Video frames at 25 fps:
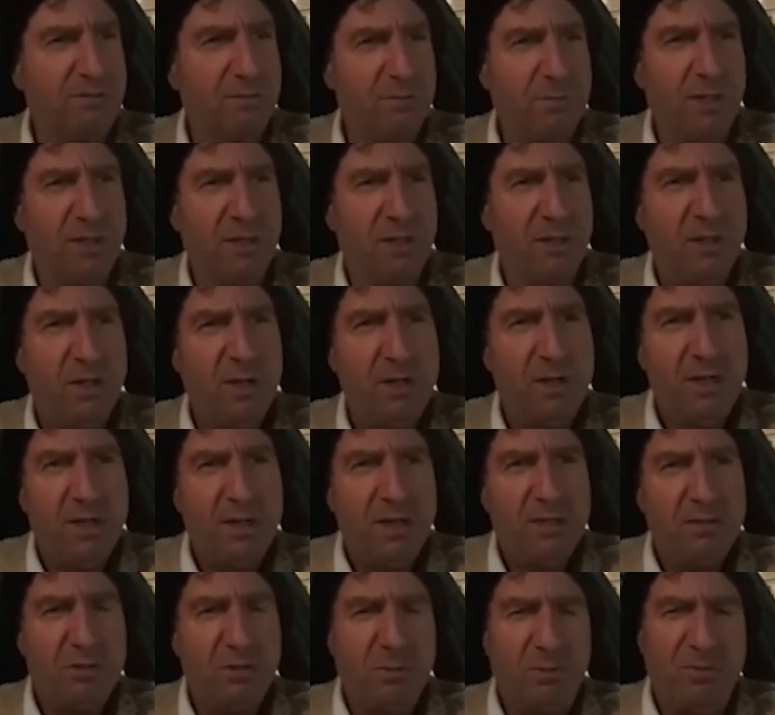I mean,
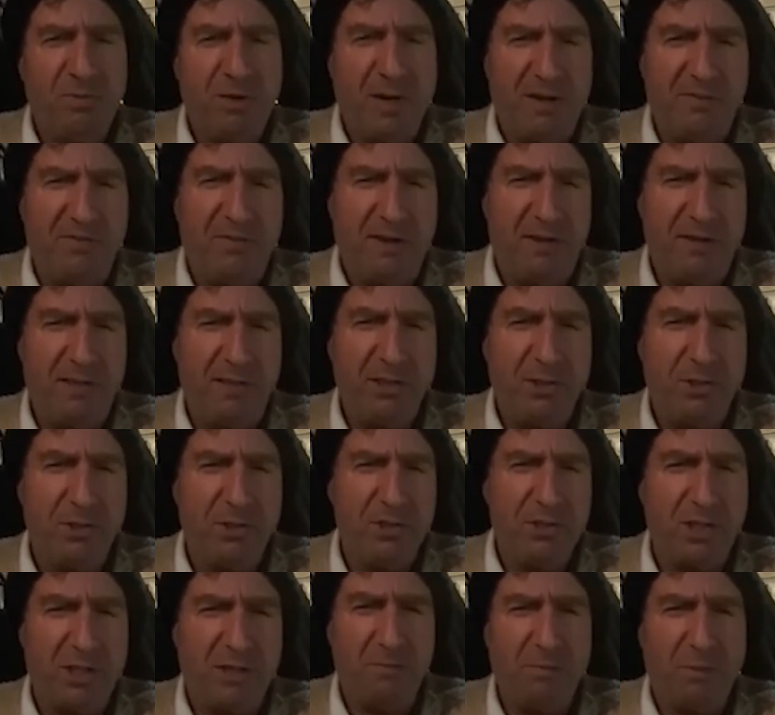some of it I found
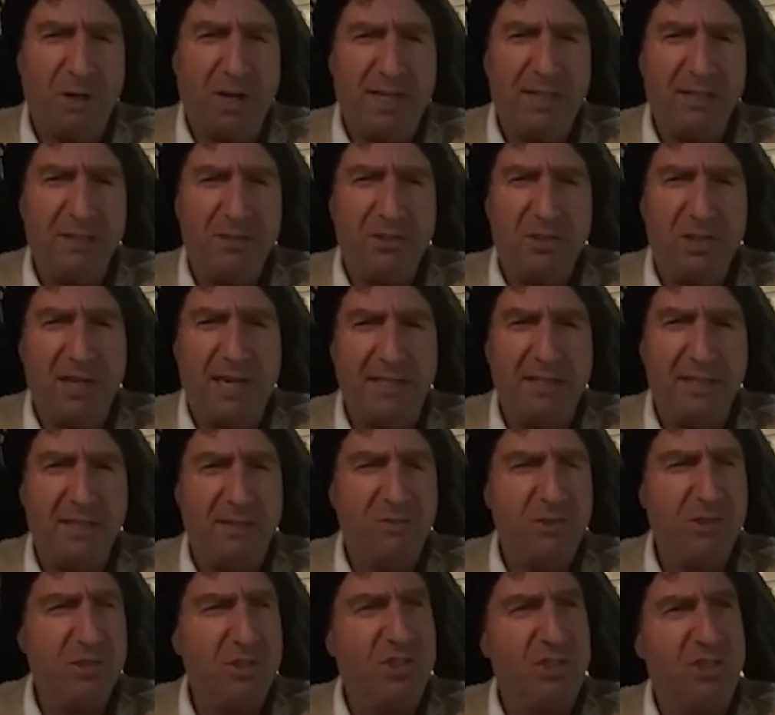interesting, but the idea
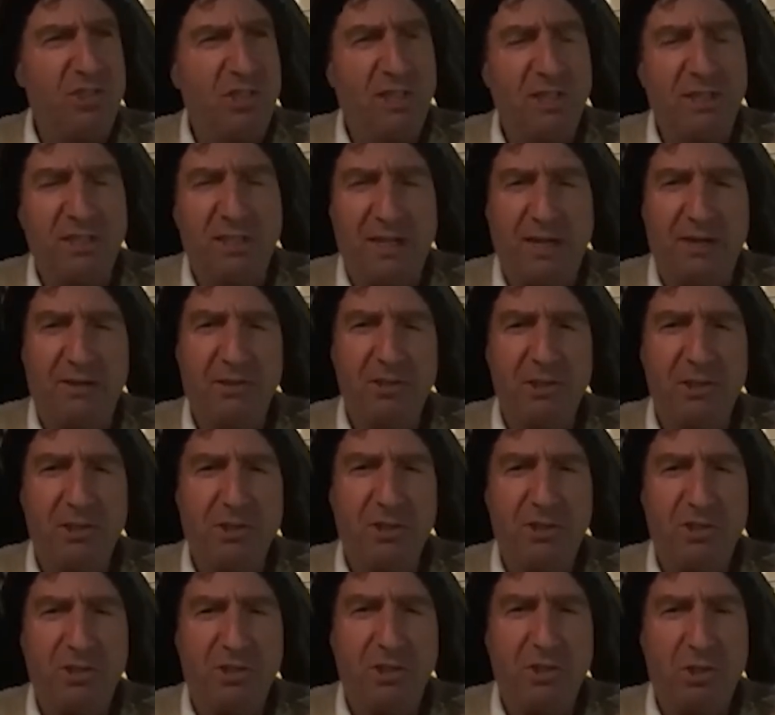of just sitting there and
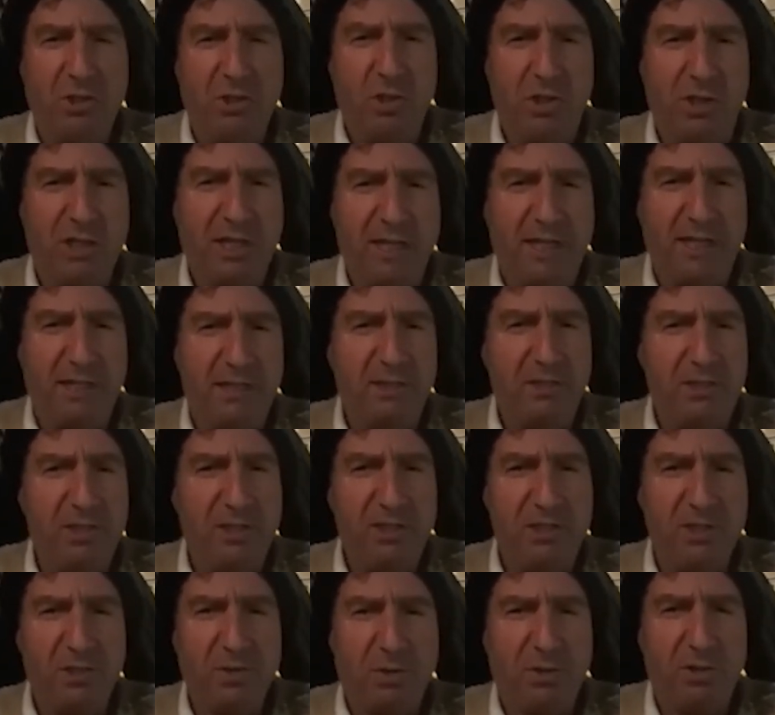just looking at the
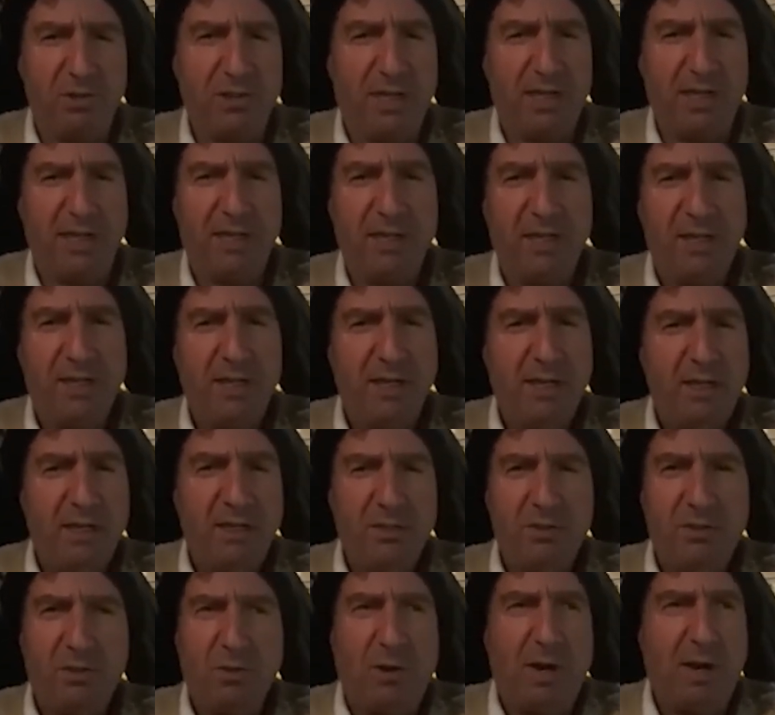teacher all day.
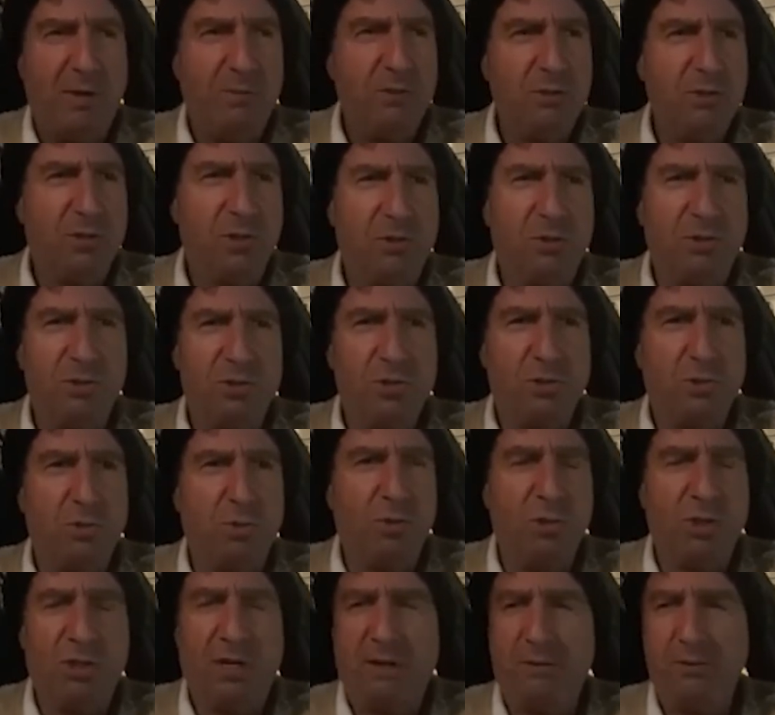So I was going to
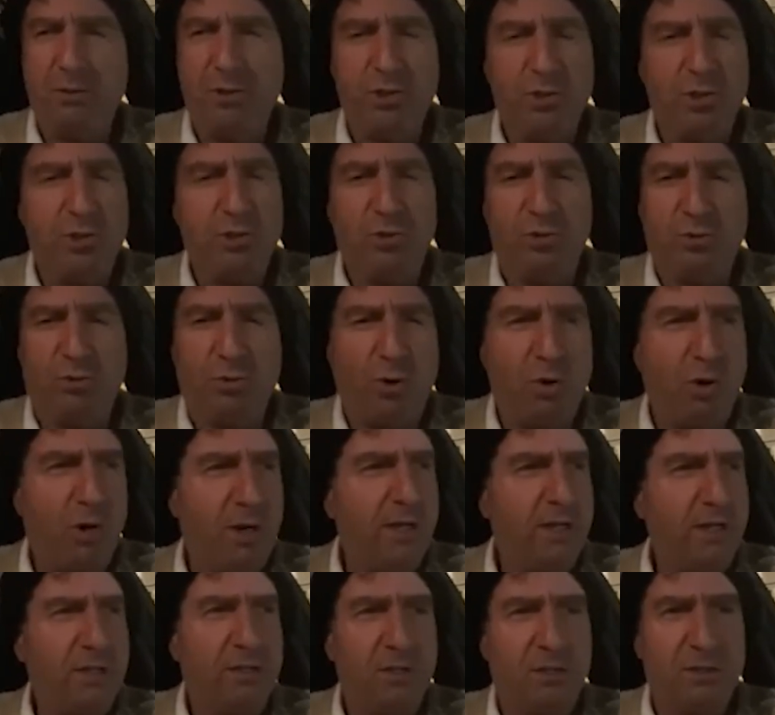school and I was just
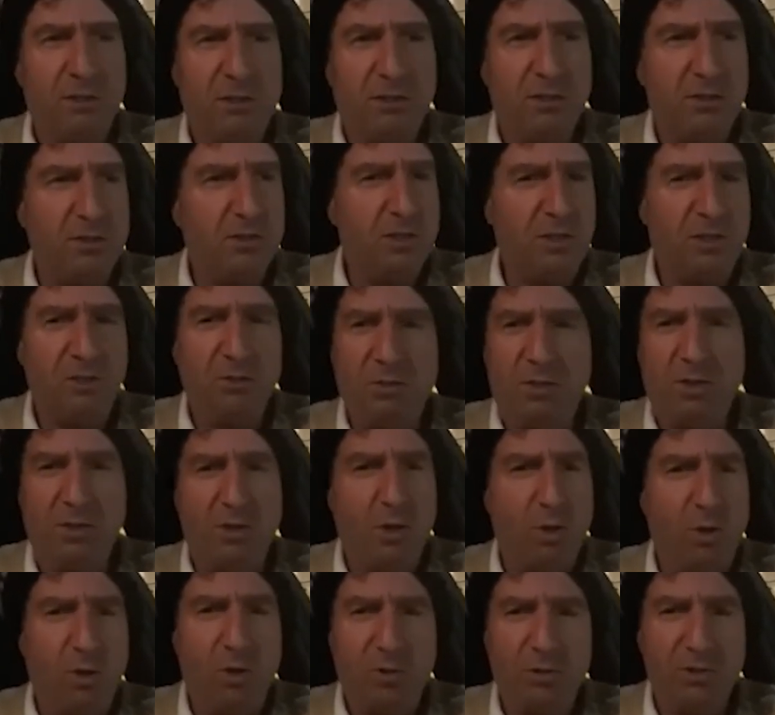drawing continually
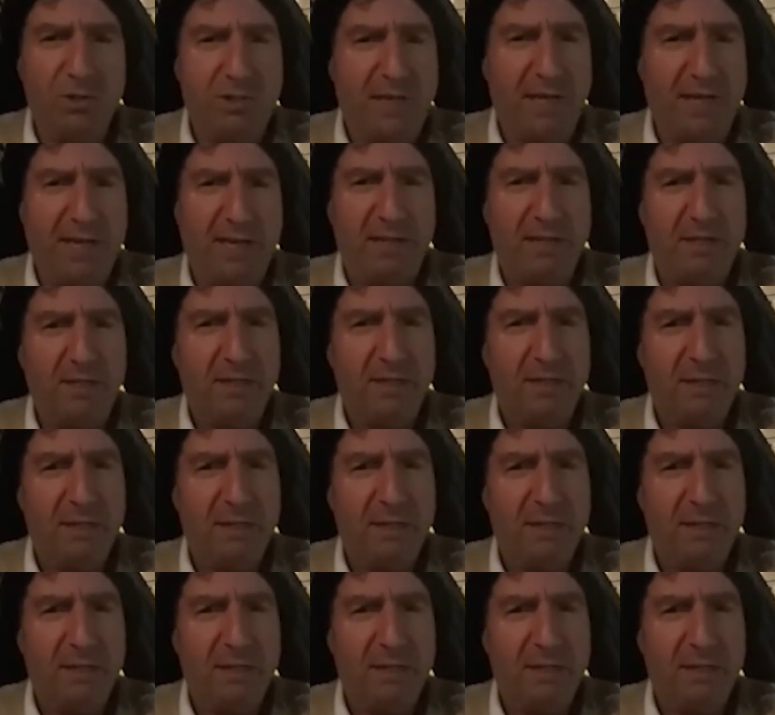the whole day.